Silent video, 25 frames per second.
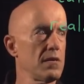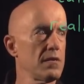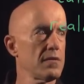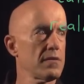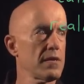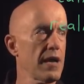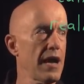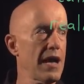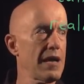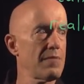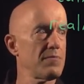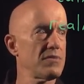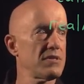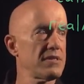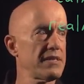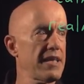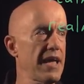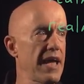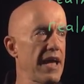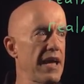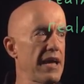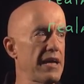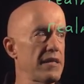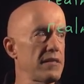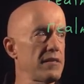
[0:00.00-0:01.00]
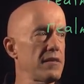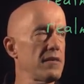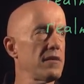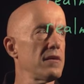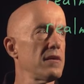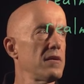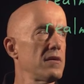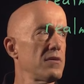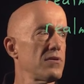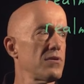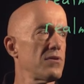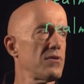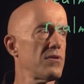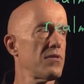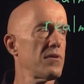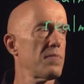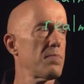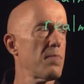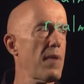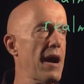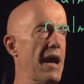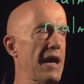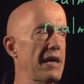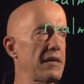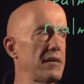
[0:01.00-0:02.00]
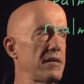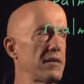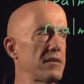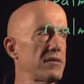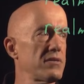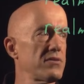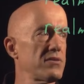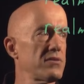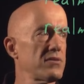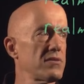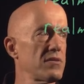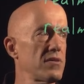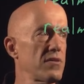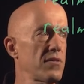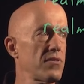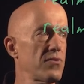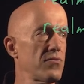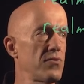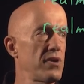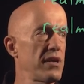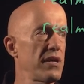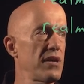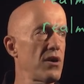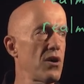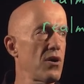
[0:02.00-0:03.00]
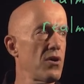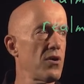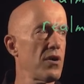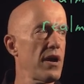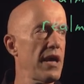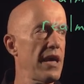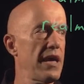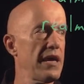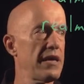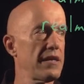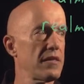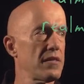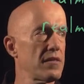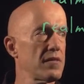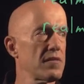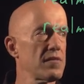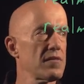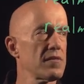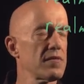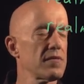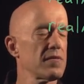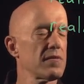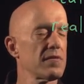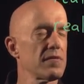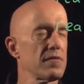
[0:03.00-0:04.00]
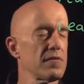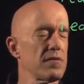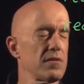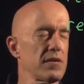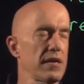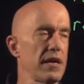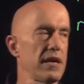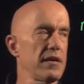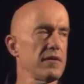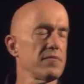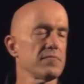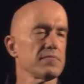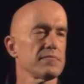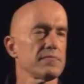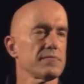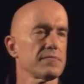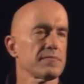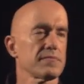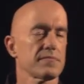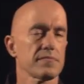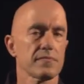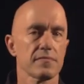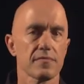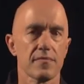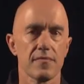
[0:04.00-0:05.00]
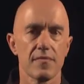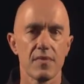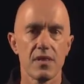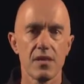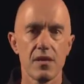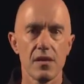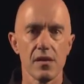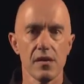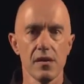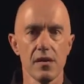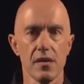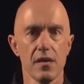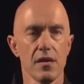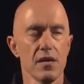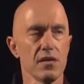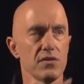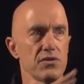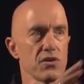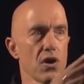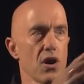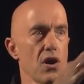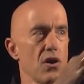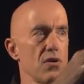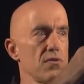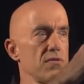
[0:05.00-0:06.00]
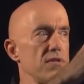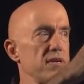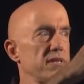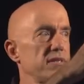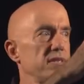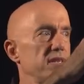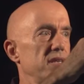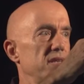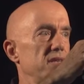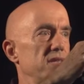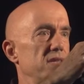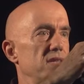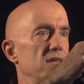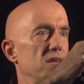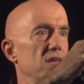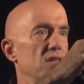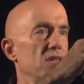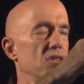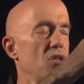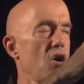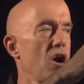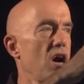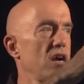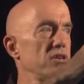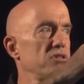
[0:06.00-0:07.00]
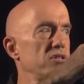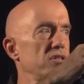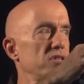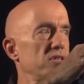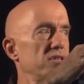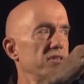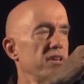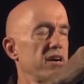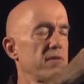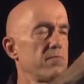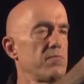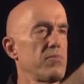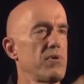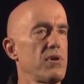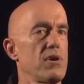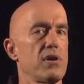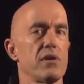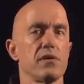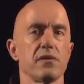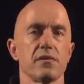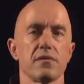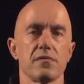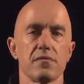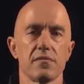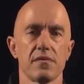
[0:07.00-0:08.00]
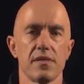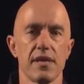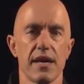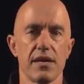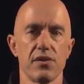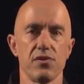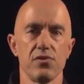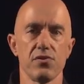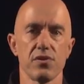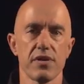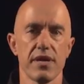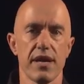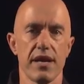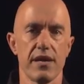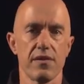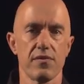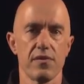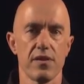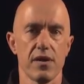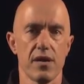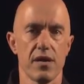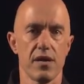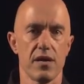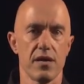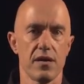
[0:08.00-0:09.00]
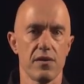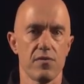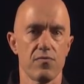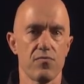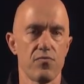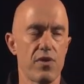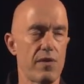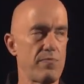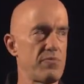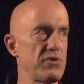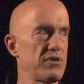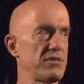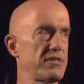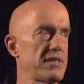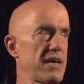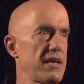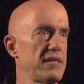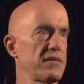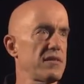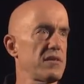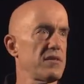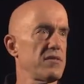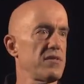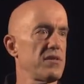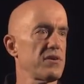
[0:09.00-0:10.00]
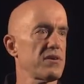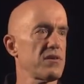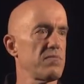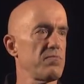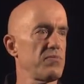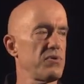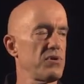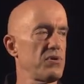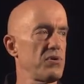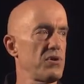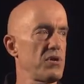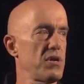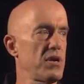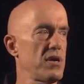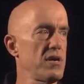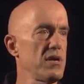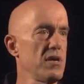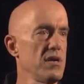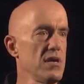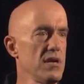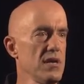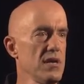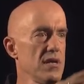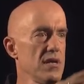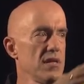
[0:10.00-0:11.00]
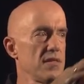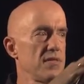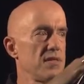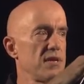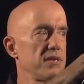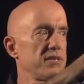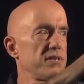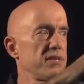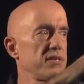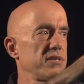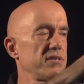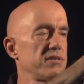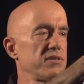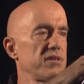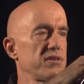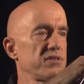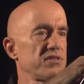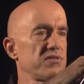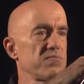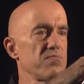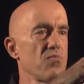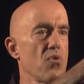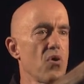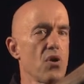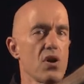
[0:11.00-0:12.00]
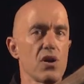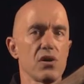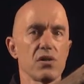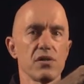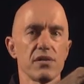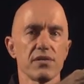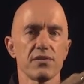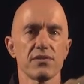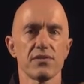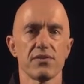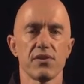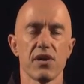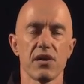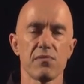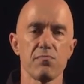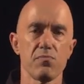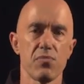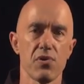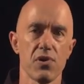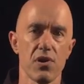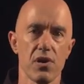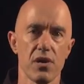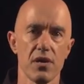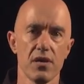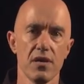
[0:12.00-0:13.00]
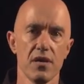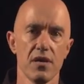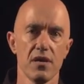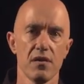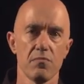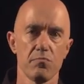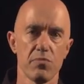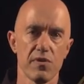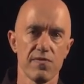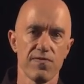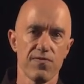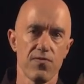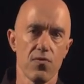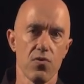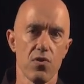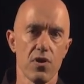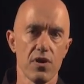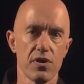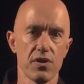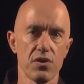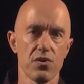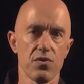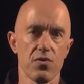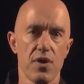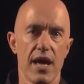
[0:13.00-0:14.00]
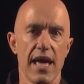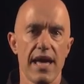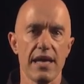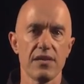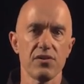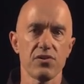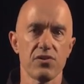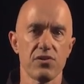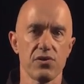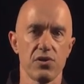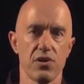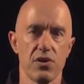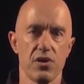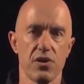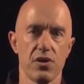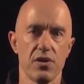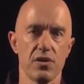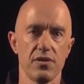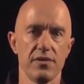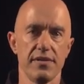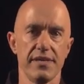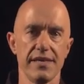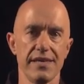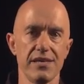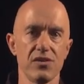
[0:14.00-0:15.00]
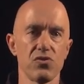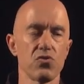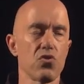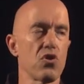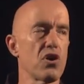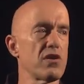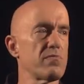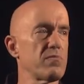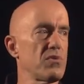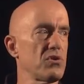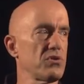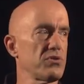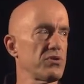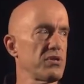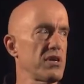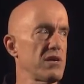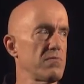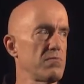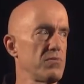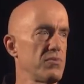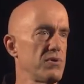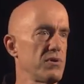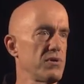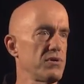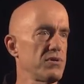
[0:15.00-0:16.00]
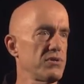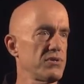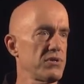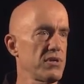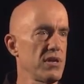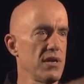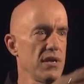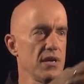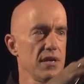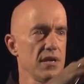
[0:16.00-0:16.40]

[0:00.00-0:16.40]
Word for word: times 10 to the minus 308. Okay? So this is the largest number that you can uh, represent in the computer. This is the smallest number before you enter denormal numbers